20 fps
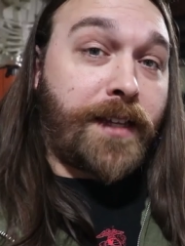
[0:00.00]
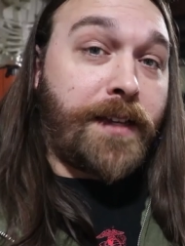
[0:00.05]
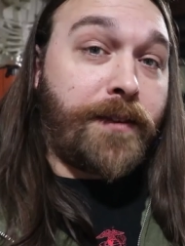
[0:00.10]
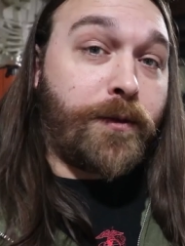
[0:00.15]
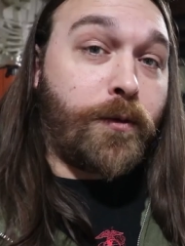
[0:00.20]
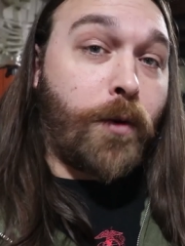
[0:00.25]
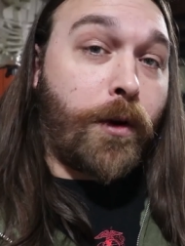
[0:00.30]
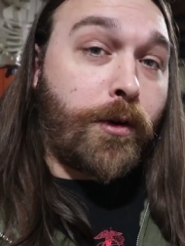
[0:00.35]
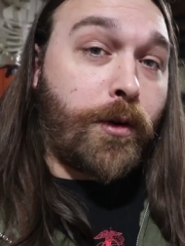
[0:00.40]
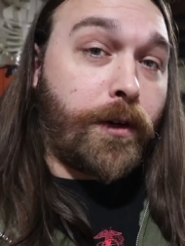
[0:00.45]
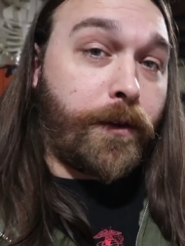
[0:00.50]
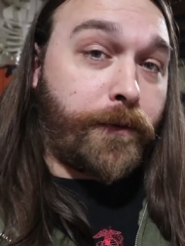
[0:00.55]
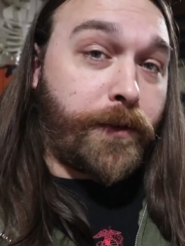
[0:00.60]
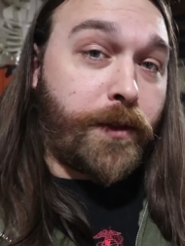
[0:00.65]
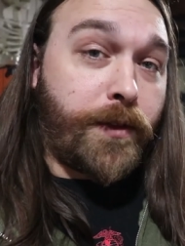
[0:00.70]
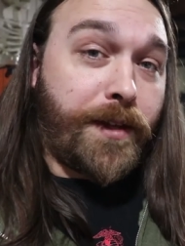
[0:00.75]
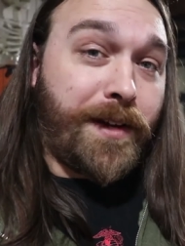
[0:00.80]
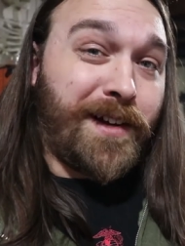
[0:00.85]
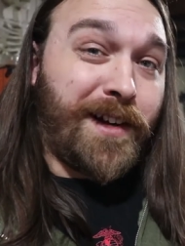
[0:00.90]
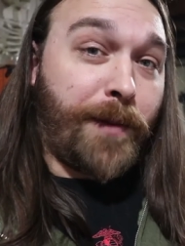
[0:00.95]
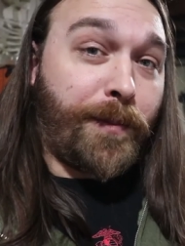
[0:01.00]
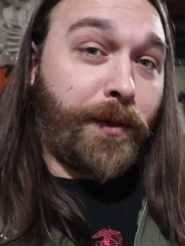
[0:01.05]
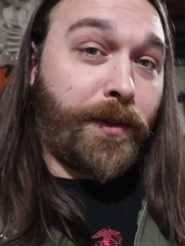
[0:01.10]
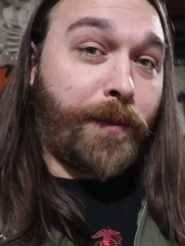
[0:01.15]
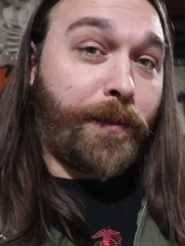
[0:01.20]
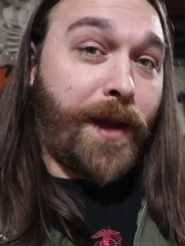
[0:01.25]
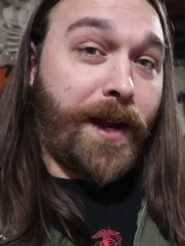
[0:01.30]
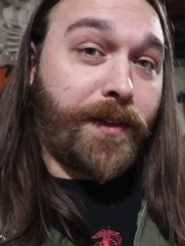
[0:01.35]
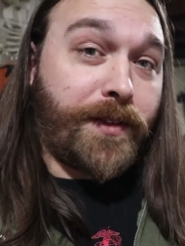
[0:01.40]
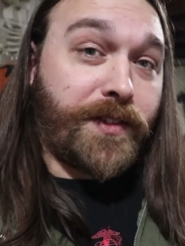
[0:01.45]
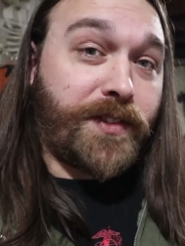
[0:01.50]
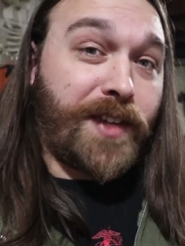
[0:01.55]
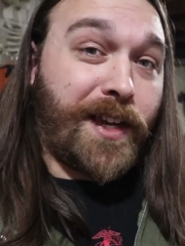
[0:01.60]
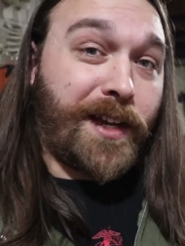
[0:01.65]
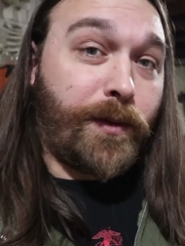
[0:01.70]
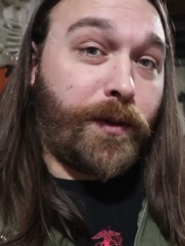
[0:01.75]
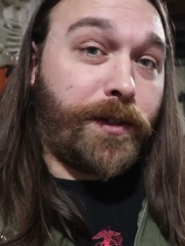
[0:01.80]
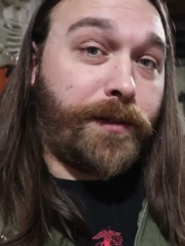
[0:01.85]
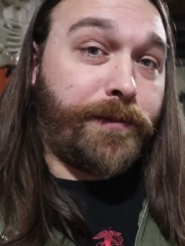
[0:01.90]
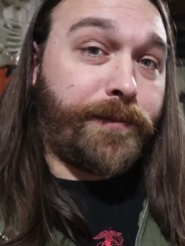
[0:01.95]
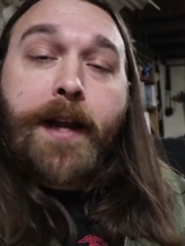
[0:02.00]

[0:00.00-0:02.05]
I even wrote a review that ended up on the back of the second one.